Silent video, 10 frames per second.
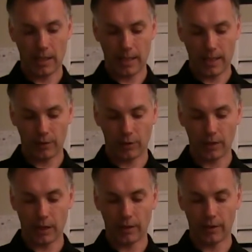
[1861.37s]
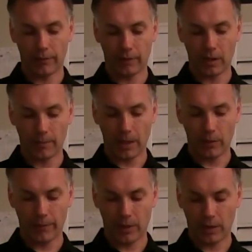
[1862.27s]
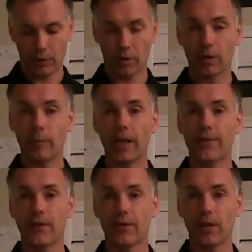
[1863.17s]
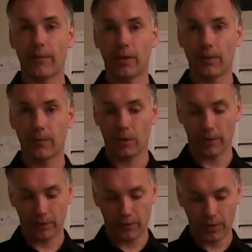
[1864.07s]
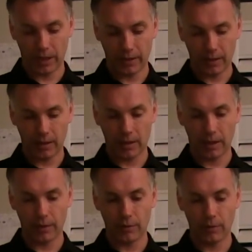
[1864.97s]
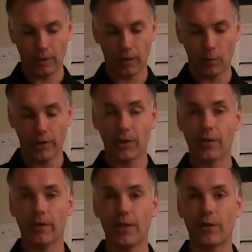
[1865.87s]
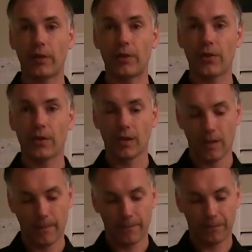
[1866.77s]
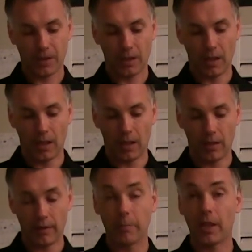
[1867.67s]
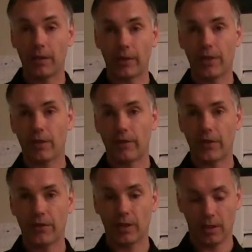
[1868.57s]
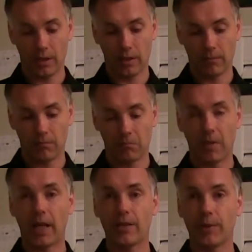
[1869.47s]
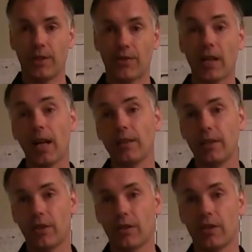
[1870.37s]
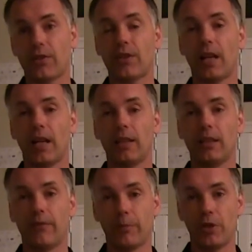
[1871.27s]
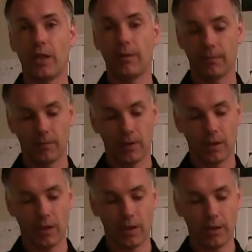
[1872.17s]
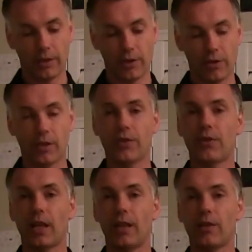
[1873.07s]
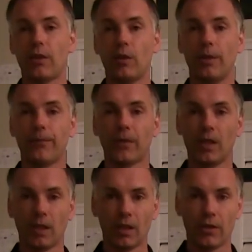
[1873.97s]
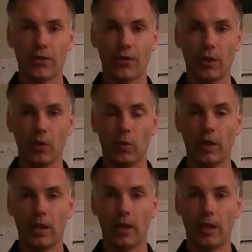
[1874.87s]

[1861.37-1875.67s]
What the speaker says: and you can download it from my website, John.Gulbrandsen, Soft Consulting, and I do Windows device drivers, embedded device drivers, high-speed design, digital design, FPGA digital design, and so on. So